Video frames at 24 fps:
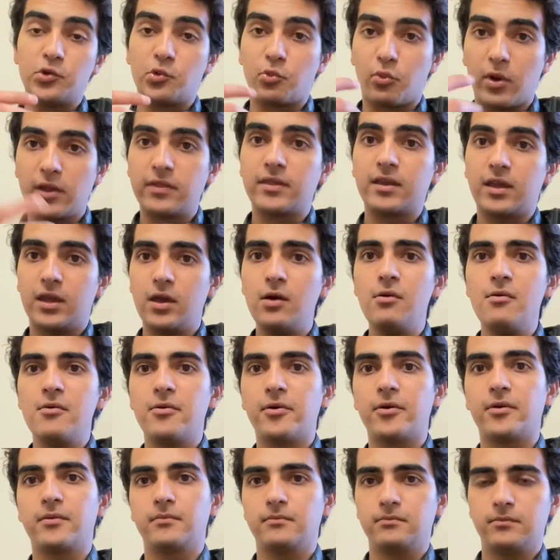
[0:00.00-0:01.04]
the
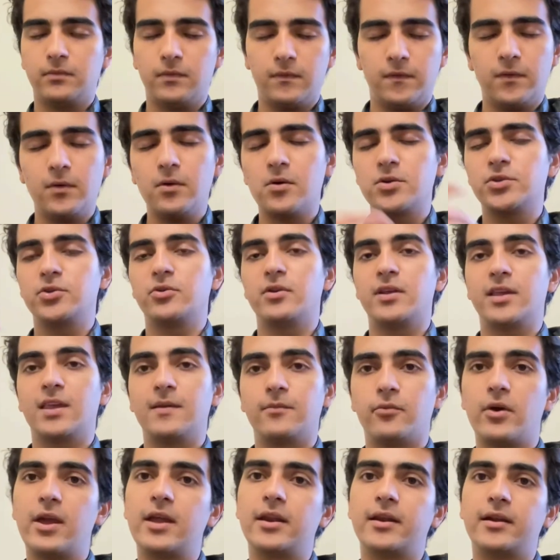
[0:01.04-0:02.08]
code, of course you want to keep
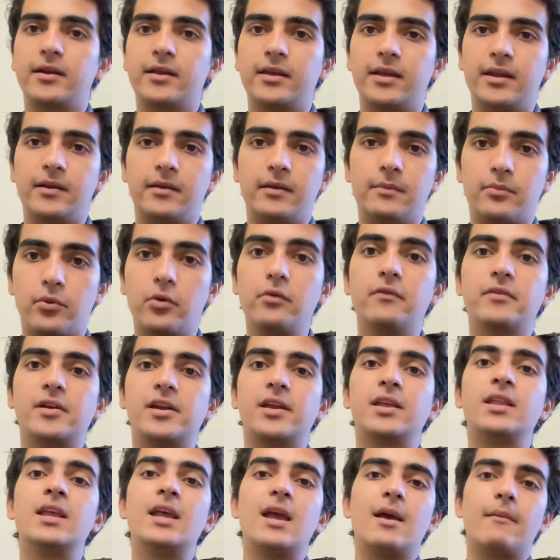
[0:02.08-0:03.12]
writing it and improving
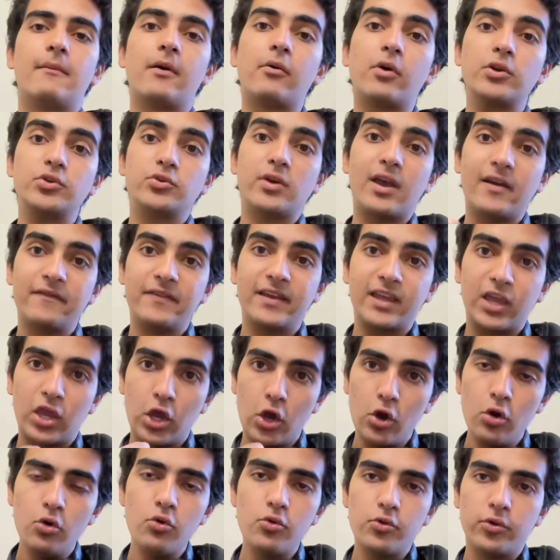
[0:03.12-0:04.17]
it. But when you have the
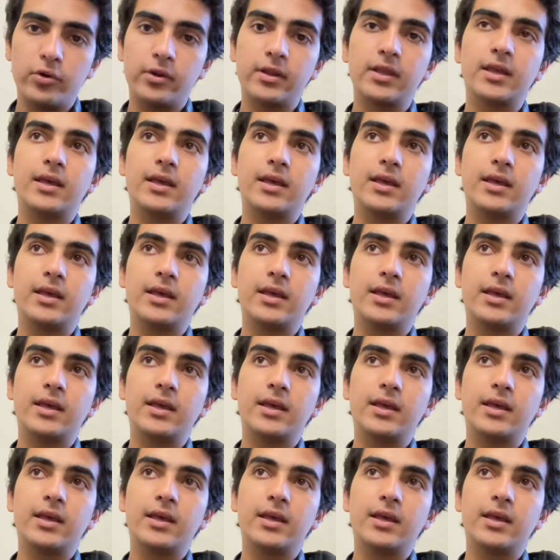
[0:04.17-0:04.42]
code,